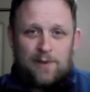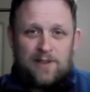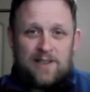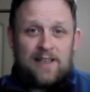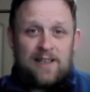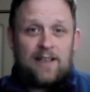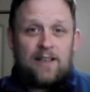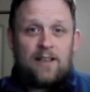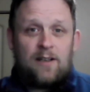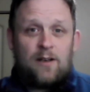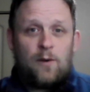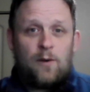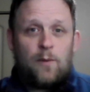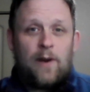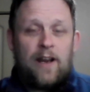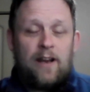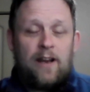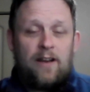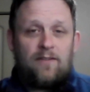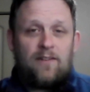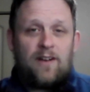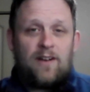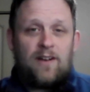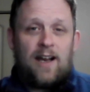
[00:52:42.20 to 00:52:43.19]
particular
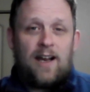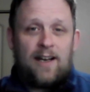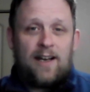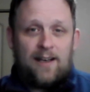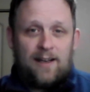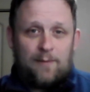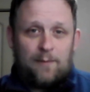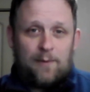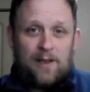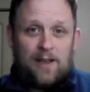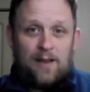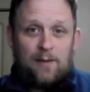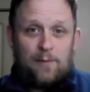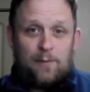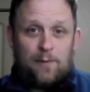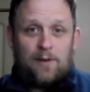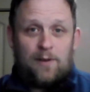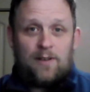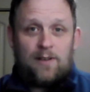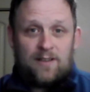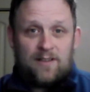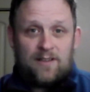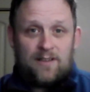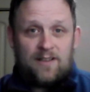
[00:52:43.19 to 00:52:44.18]
way of guiding
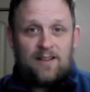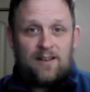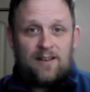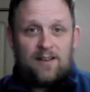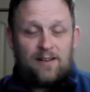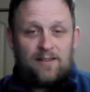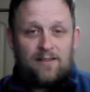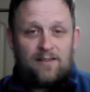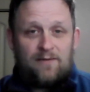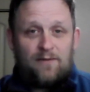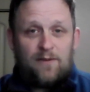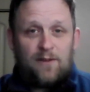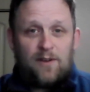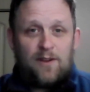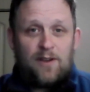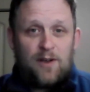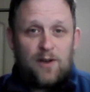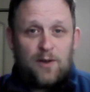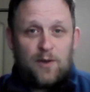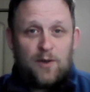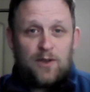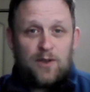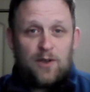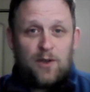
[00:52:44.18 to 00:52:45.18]
people is that for
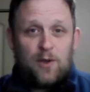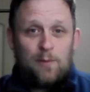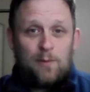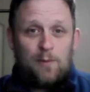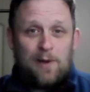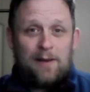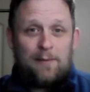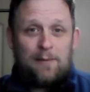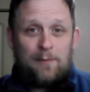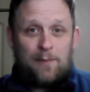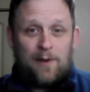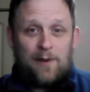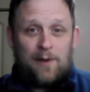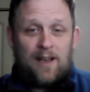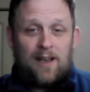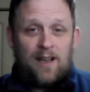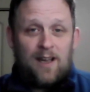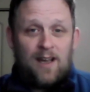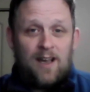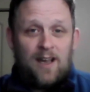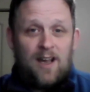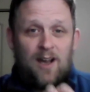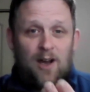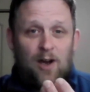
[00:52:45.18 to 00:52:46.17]
those who might
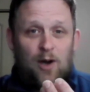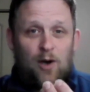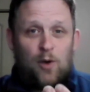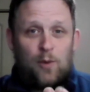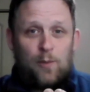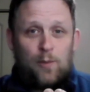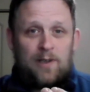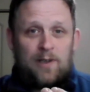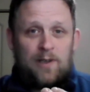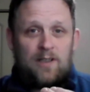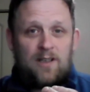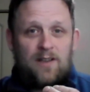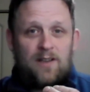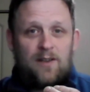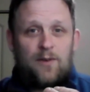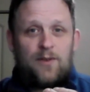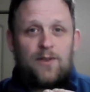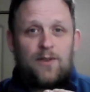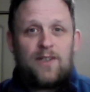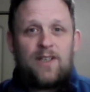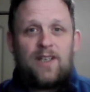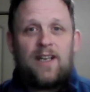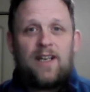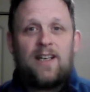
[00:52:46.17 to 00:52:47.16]
be open to
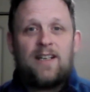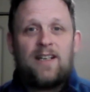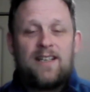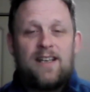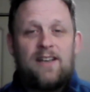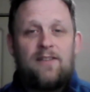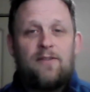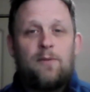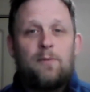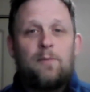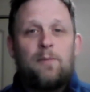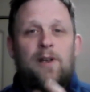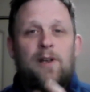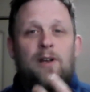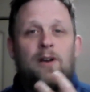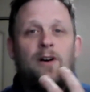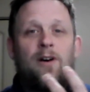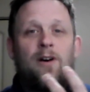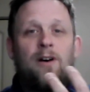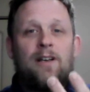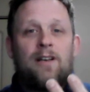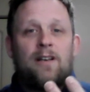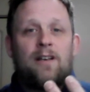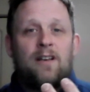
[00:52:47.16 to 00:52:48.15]
those things even
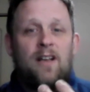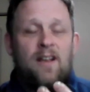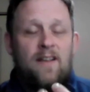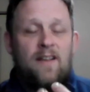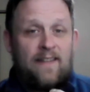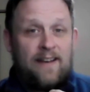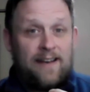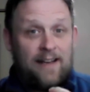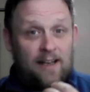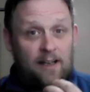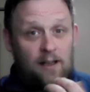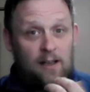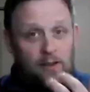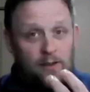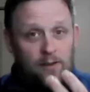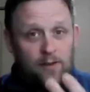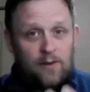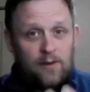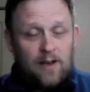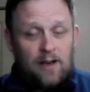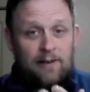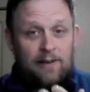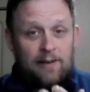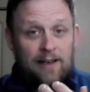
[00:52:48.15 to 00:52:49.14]
beyond that
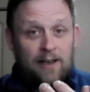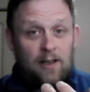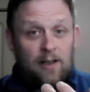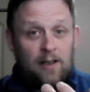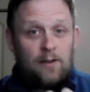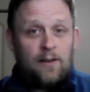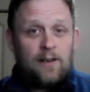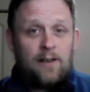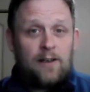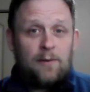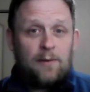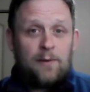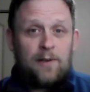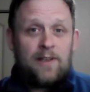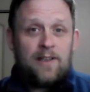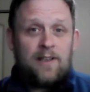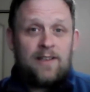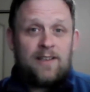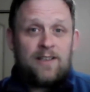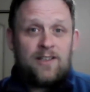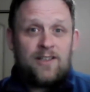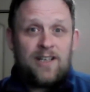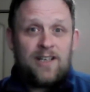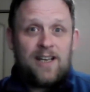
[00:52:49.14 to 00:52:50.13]
included
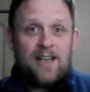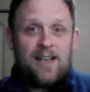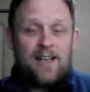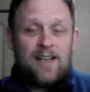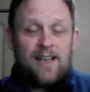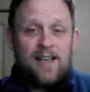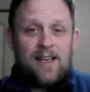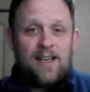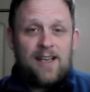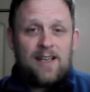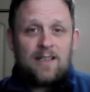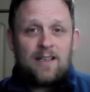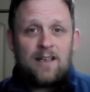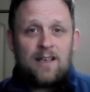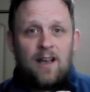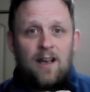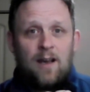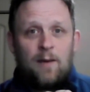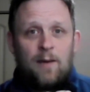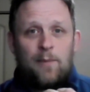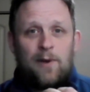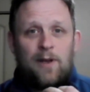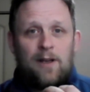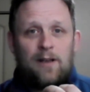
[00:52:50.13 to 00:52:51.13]
within the gene keys,
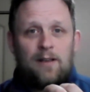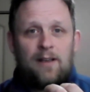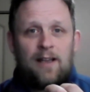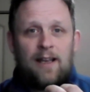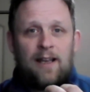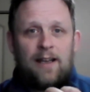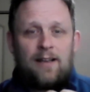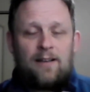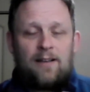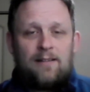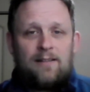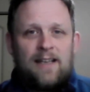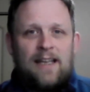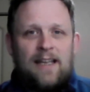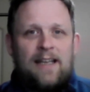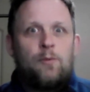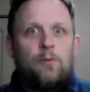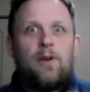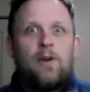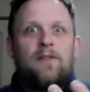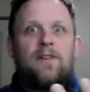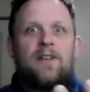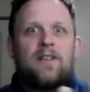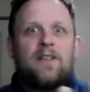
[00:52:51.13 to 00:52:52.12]
but like
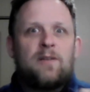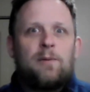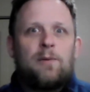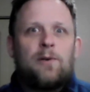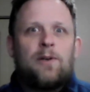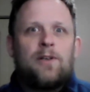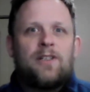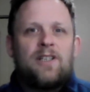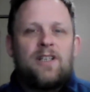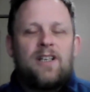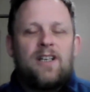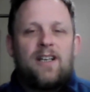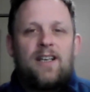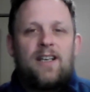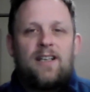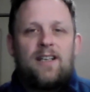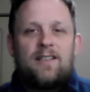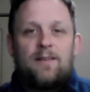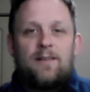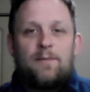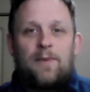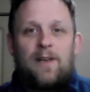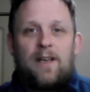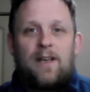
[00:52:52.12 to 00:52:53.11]
we've explored gene
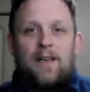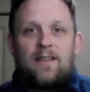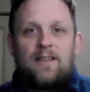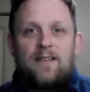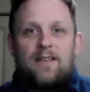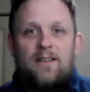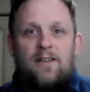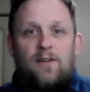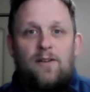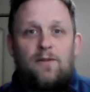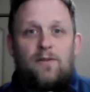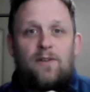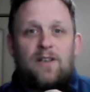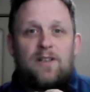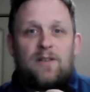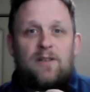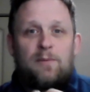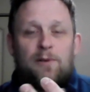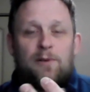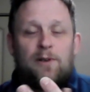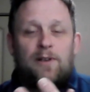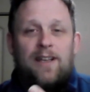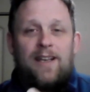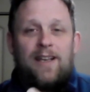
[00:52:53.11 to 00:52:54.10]
keys and myths and you've
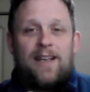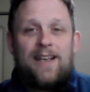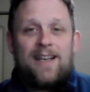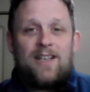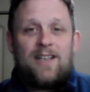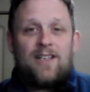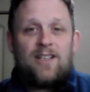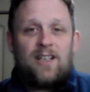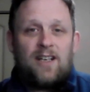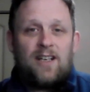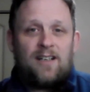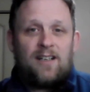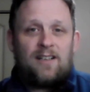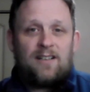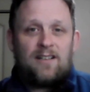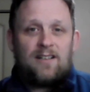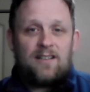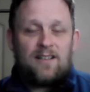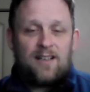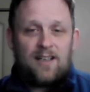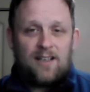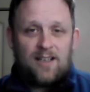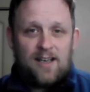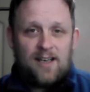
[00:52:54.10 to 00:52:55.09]
explored the I Ching
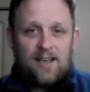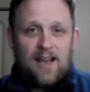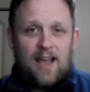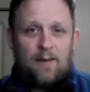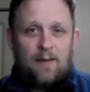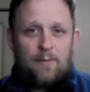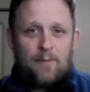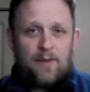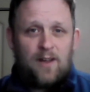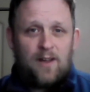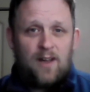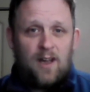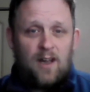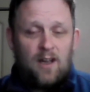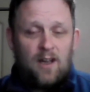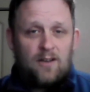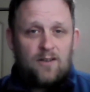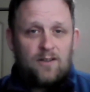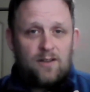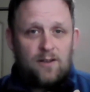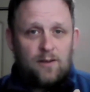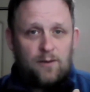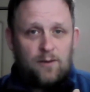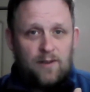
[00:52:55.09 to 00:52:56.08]
to such depth.
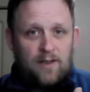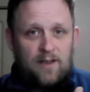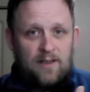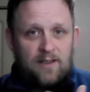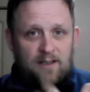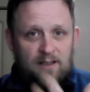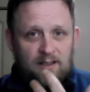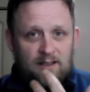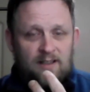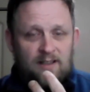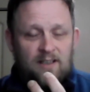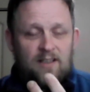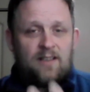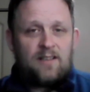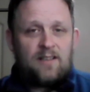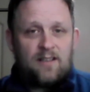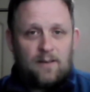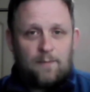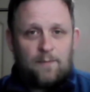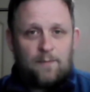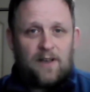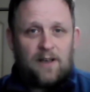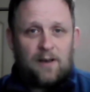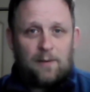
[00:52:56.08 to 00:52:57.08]
So this
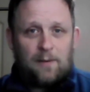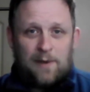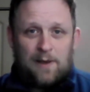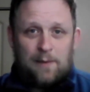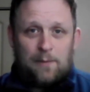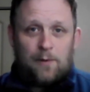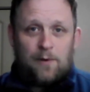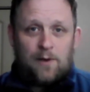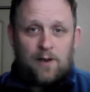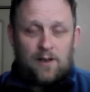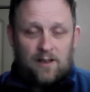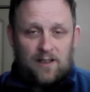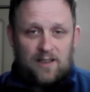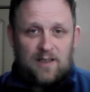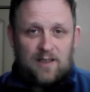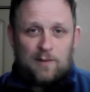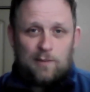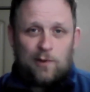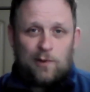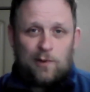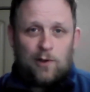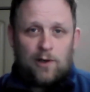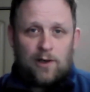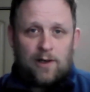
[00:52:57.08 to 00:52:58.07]
is something that people can
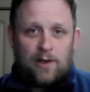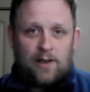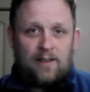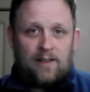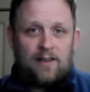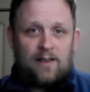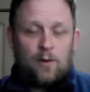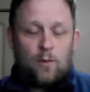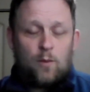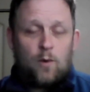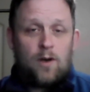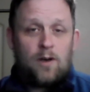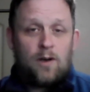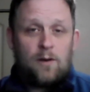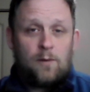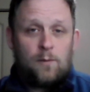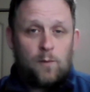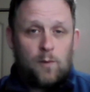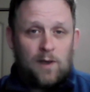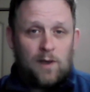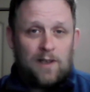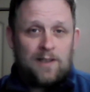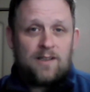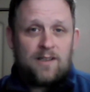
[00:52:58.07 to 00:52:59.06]
explore in their
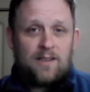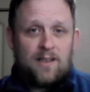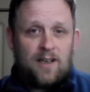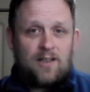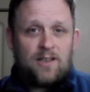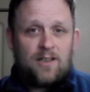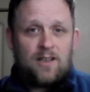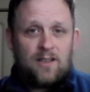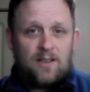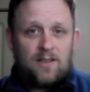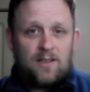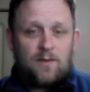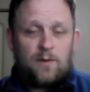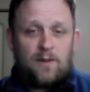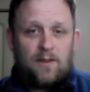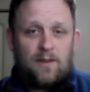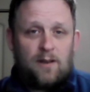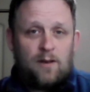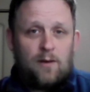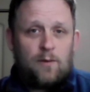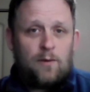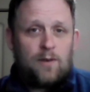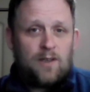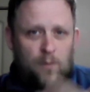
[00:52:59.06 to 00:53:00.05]
one-on-one sessions
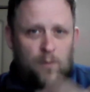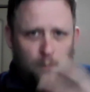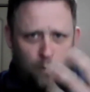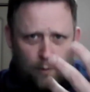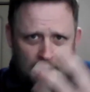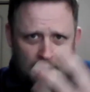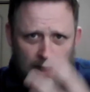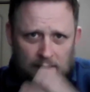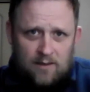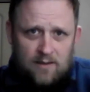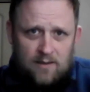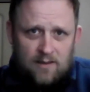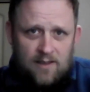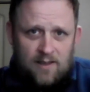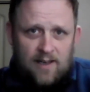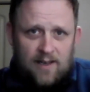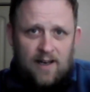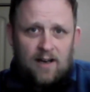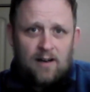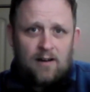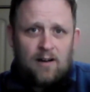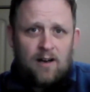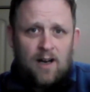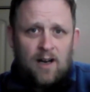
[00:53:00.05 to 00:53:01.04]
with you as well as
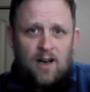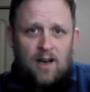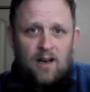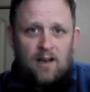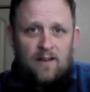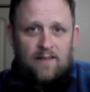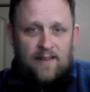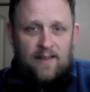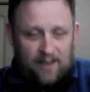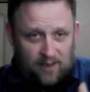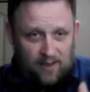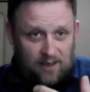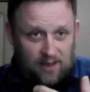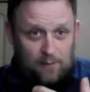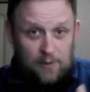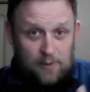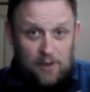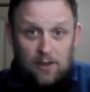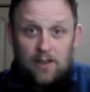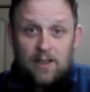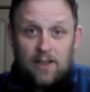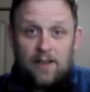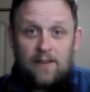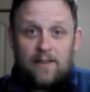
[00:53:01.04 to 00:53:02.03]
they can
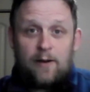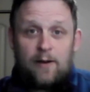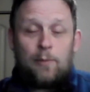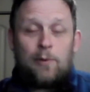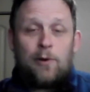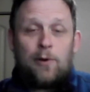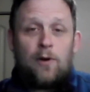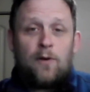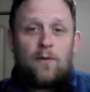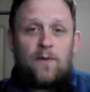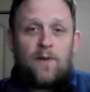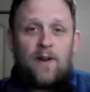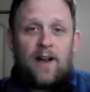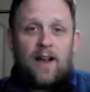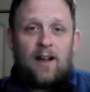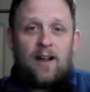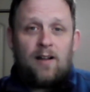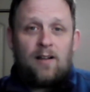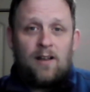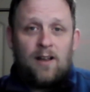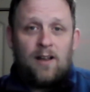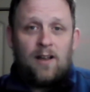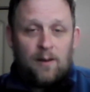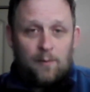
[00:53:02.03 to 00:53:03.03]
come and look at their
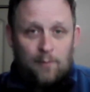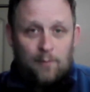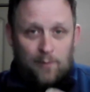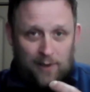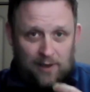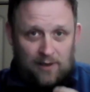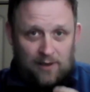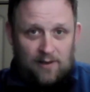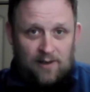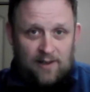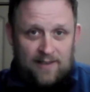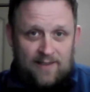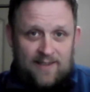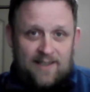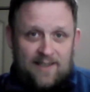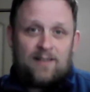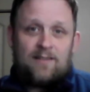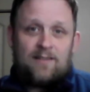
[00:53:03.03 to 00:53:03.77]
profile, but it